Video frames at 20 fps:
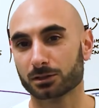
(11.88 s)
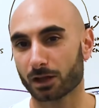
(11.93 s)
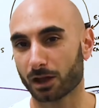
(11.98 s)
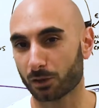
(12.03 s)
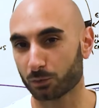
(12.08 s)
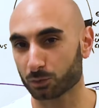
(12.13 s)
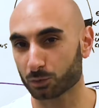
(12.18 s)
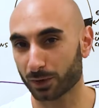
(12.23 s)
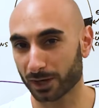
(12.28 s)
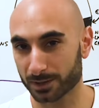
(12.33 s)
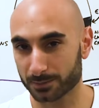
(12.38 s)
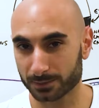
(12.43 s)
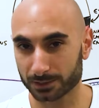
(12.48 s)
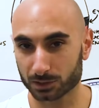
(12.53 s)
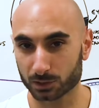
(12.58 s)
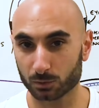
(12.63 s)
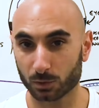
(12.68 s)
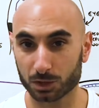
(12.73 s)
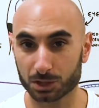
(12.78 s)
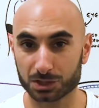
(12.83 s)
I would
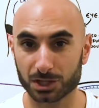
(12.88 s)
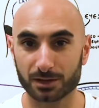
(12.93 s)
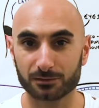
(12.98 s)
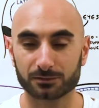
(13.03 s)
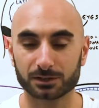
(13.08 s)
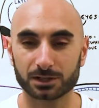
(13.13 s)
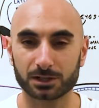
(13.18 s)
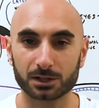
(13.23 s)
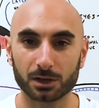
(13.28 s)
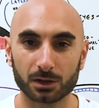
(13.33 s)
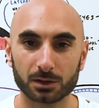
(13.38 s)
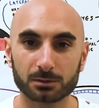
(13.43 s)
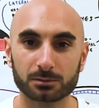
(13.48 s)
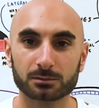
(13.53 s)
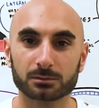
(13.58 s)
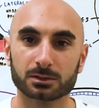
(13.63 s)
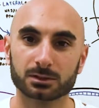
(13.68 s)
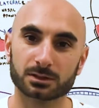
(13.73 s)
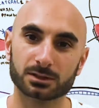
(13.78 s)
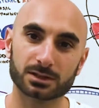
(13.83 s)
recommend you watch that
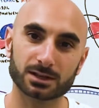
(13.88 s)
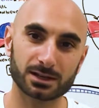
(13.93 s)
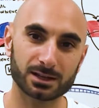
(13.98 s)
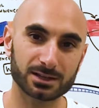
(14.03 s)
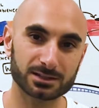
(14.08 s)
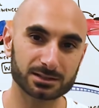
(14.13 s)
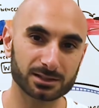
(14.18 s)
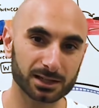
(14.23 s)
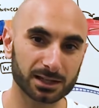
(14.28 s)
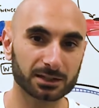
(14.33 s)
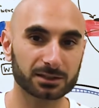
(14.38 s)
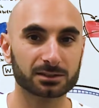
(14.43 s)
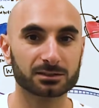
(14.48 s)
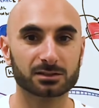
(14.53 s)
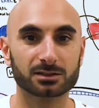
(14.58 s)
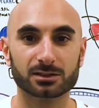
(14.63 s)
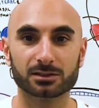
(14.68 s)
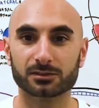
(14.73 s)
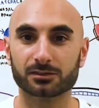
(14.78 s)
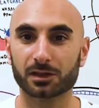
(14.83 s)
video. It is
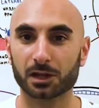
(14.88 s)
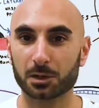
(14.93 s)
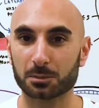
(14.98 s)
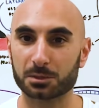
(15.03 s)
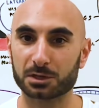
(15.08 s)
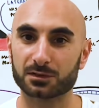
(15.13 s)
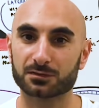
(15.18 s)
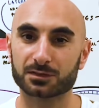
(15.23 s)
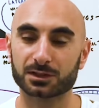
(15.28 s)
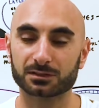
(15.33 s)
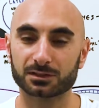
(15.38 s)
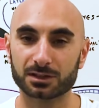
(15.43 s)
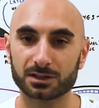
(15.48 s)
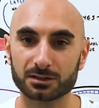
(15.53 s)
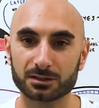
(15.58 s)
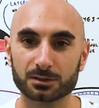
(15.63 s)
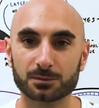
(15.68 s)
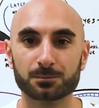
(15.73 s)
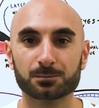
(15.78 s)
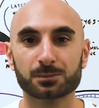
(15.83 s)
linked to the development of the
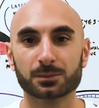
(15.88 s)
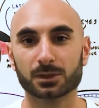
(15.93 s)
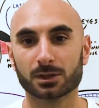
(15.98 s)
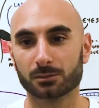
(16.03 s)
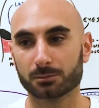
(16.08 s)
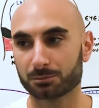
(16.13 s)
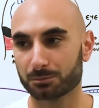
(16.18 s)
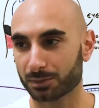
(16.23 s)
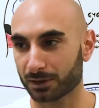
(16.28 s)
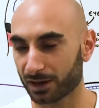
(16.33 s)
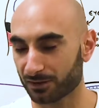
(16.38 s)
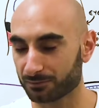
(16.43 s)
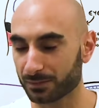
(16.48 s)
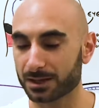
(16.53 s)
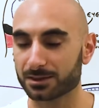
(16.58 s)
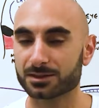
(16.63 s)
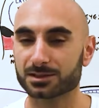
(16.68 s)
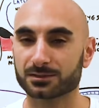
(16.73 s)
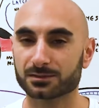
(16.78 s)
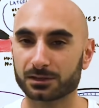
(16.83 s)
teeth, but I've
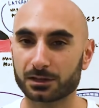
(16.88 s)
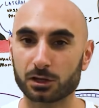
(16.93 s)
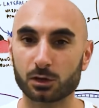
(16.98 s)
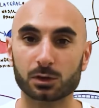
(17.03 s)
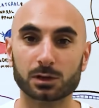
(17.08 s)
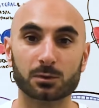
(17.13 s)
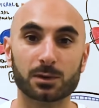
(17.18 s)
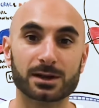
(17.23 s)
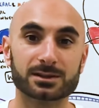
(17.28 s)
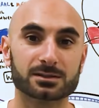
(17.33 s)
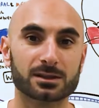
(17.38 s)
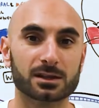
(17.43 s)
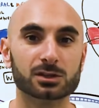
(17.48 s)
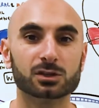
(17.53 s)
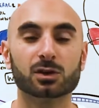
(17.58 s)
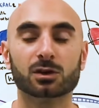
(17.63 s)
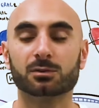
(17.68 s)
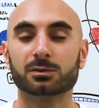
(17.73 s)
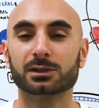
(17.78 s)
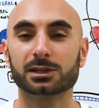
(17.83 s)
made this video in a way so
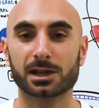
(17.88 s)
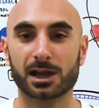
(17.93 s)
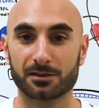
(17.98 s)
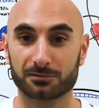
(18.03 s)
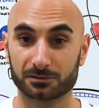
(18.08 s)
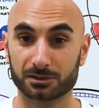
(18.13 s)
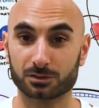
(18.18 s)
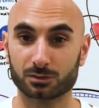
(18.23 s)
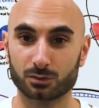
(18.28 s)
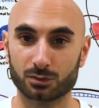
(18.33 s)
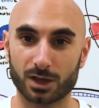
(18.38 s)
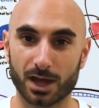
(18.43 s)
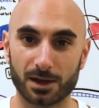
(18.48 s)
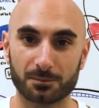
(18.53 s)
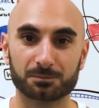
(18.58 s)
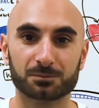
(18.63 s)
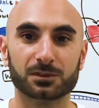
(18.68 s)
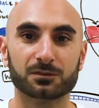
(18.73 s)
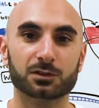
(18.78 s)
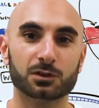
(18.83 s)
that you don't really have to do
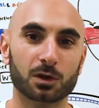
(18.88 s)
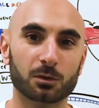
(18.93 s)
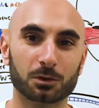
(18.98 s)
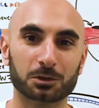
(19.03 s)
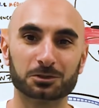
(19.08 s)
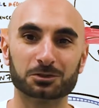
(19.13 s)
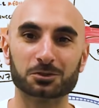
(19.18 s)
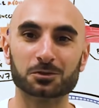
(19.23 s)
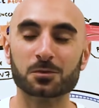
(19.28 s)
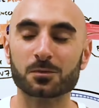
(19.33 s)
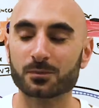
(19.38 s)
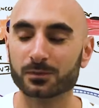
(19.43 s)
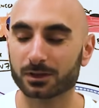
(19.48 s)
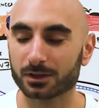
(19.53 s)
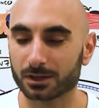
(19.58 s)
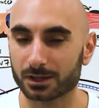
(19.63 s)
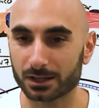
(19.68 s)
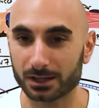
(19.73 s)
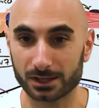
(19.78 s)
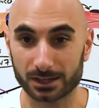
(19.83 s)
that if you don't want to.
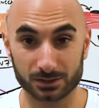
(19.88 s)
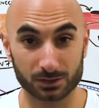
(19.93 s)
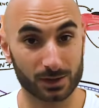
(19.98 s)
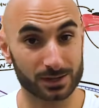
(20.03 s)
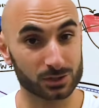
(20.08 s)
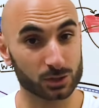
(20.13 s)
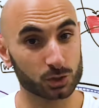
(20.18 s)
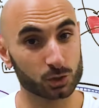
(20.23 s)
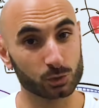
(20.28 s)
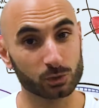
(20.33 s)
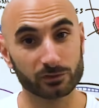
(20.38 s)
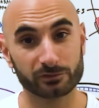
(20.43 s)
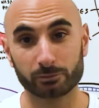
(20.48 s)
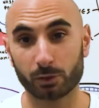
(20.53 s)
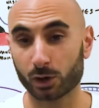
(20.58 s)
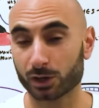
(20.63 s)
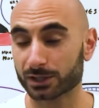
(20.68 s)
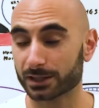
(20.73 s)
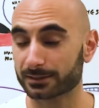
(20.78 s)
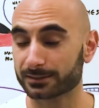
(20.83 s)
So as usual,
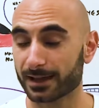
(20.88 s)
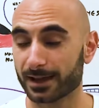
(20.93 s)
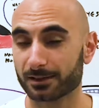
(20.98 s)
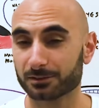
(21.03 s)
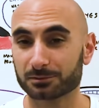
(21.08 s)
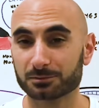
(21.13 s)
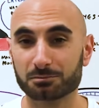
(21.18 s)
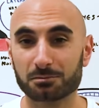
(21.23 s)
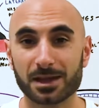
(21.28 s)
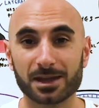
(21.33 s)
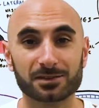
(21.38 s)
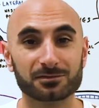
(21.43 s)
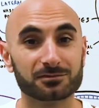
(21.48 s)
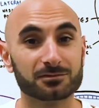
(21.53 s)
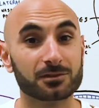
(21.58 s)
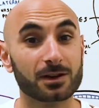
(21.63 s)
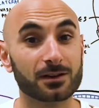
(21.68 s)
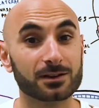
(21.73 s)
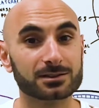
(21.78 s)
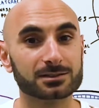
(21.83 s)
I've broken it down, made it
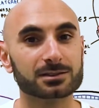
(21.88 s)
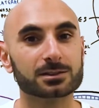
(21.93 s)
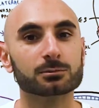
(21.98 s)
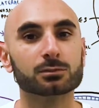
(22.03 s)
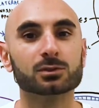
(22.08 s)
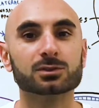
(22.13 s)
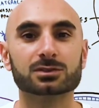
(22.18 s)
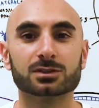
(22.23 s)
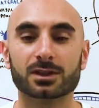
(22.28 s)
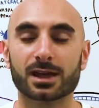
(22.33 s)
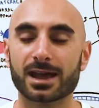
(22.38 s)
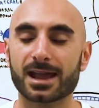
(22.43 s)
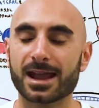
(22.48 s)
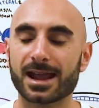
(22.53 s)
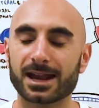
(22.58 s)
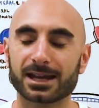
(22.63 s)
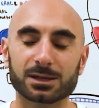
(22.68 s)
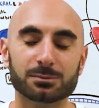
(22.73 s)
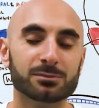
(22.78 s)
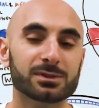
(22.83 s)
very simple so
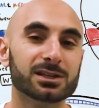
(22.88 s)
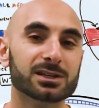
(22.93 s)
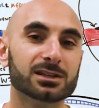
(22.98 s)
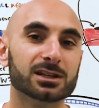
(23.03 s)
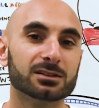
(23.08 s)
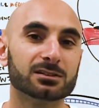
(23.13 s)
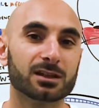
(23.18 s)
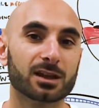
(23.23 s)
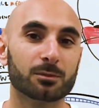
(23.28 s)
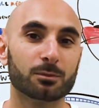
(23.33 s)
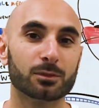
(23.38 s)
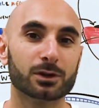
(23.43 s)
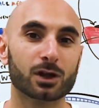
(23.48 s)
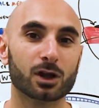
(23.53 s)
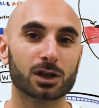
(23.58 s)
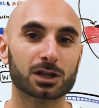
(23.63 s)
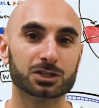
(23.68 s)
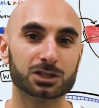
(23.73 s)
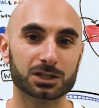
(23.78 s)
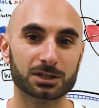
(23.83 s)
that any beginner to
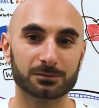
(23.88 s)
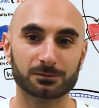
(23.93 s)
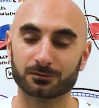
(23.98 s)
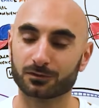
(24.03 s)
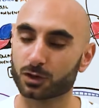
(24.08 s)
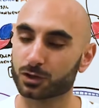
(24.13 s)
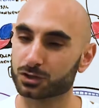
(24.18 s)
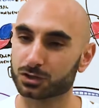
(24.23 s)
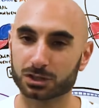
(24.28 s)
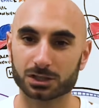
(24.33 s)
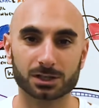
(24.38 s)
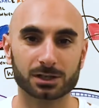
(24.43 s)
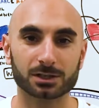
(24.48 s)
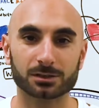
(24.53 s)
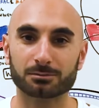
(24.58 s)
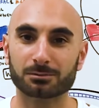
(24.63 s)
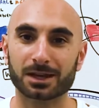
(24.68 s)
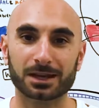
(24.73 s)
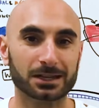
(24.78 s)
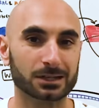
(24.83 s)
embryology, first
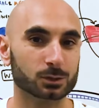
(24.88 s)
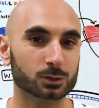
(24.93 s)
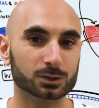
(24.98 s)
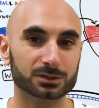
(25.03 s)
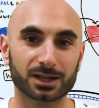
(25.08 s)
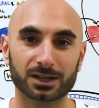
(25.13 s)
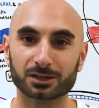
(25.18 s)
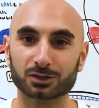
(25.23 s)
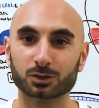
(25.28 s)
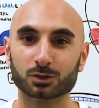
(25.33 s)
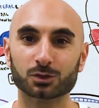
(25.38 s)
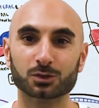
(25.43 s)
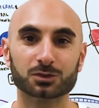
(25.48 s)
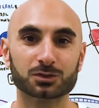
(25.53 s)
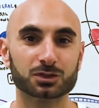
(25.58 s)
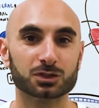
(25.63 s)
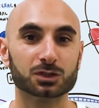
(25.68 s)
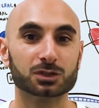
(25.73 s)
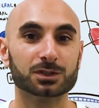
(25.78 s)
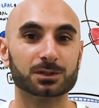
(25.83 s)
year medical,
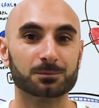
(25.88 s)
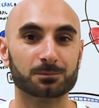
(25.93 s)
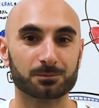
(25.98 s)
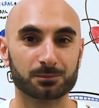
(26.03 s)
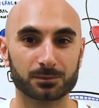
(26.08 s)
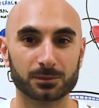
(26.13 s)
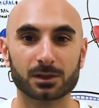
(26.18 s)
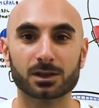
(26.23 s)
dental student